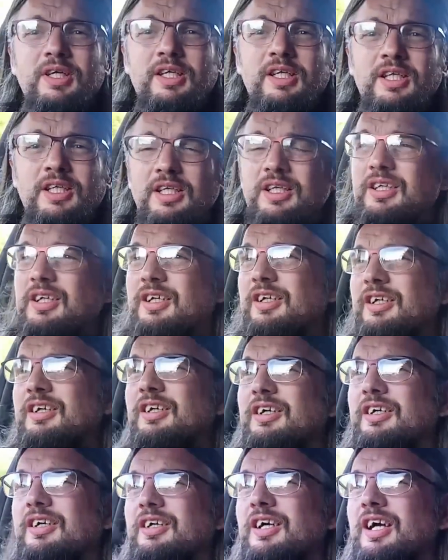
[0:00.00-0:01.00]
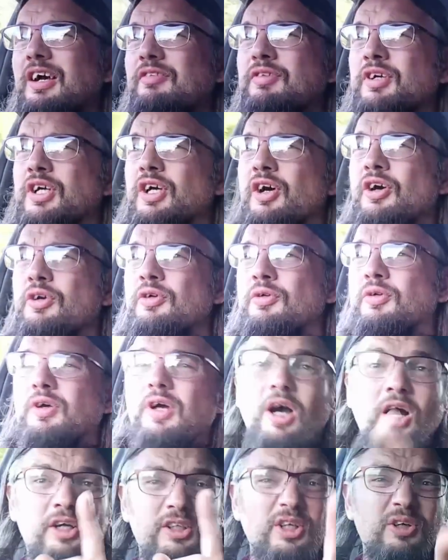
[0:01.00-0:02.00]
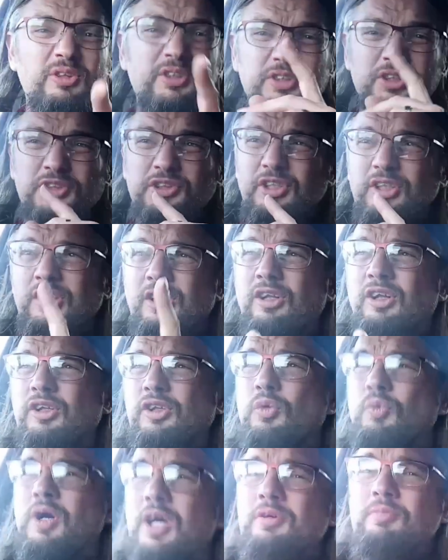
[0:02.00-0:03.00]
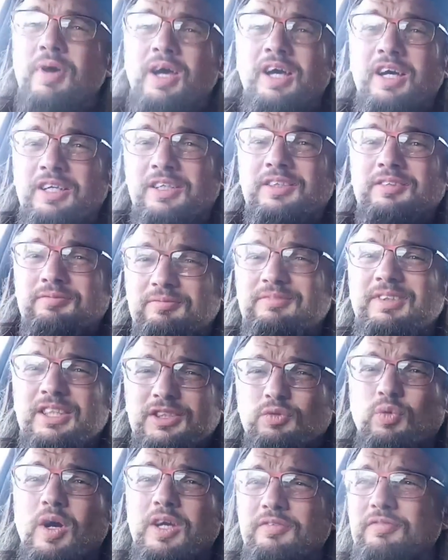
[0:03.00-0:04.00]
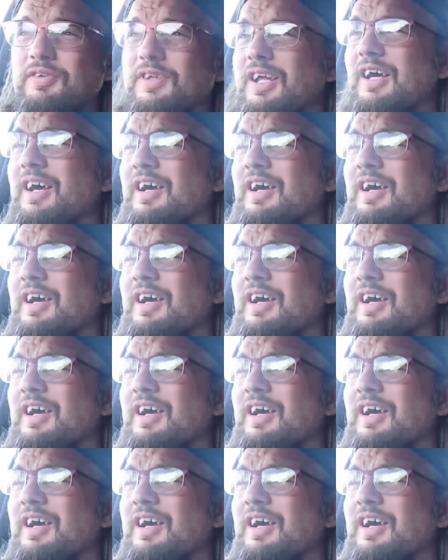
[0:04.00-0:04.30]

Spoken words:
me have a go. I know there's a tunnel on the way back. Let's wait for